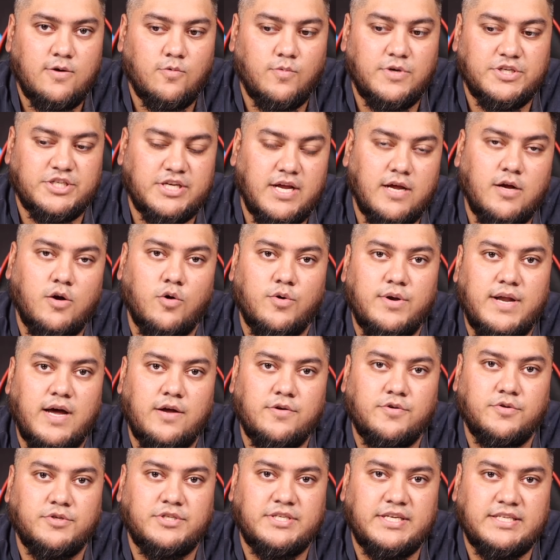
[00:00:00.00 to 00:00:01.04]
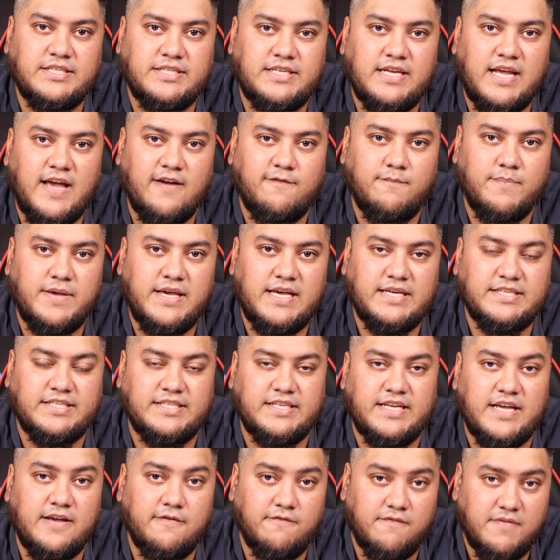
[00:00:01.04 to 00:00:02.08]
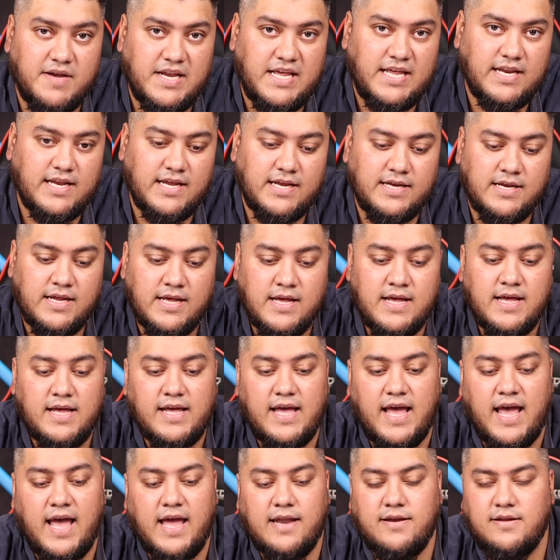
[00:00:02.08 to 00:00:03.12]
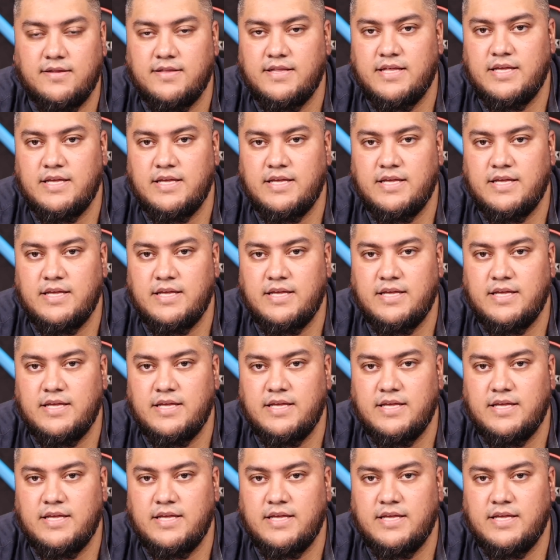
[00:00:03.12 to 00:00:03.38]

which can go down to 60 FPS if needed. And